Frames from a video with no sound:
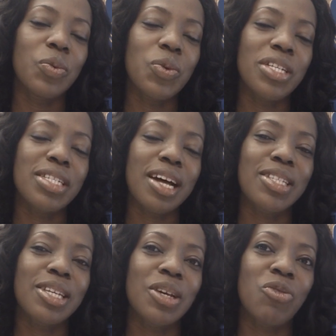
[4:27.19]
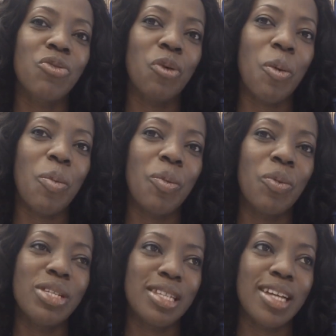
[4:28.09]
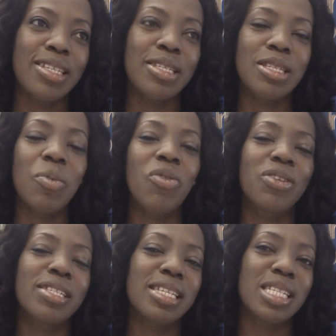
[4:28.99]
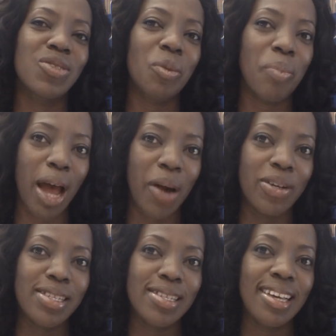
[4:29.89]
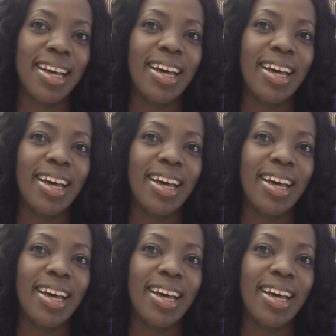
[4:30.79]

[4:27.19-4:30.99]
We're starting some of the scenes from Paris.